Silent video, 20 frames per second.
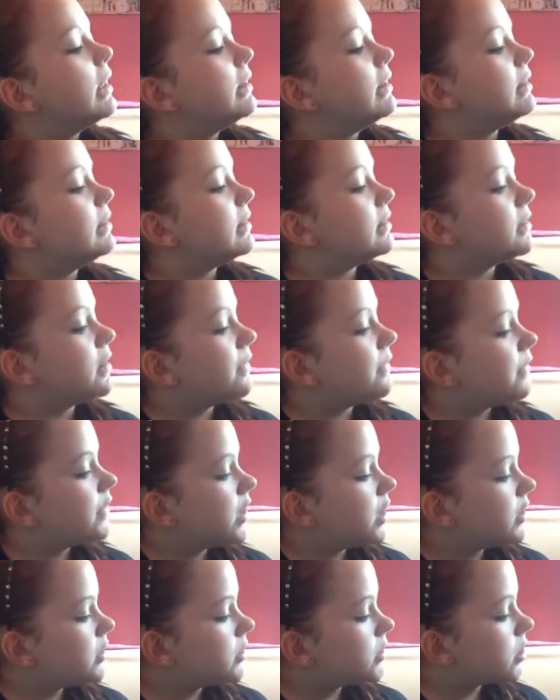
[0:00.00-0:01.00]
This is the
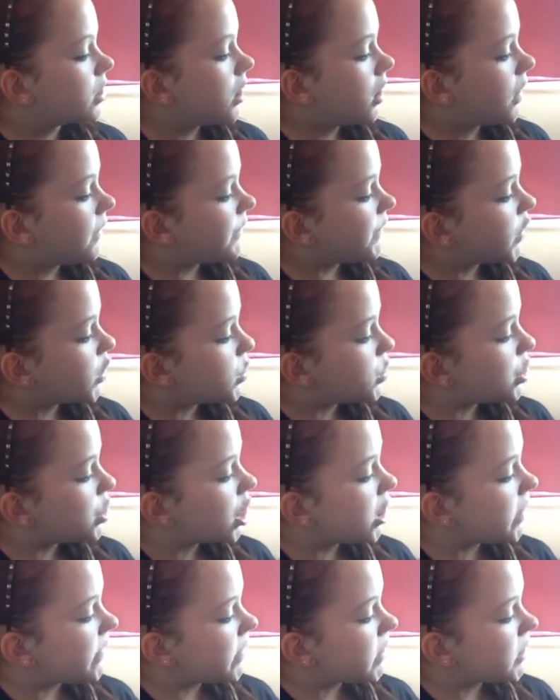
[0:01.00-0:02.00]
Vita
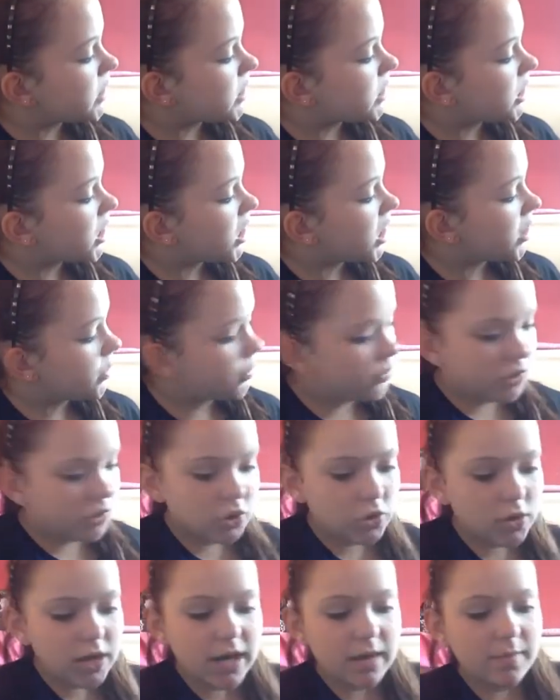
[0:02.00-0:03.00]
photo video
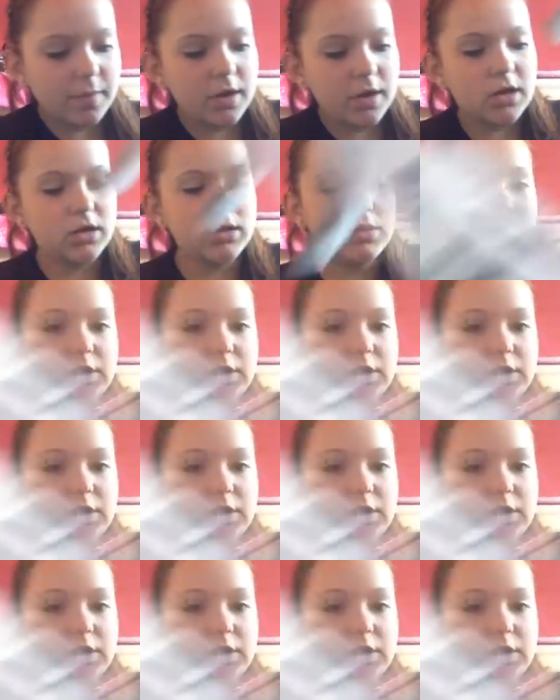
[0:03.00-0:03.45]
tripod,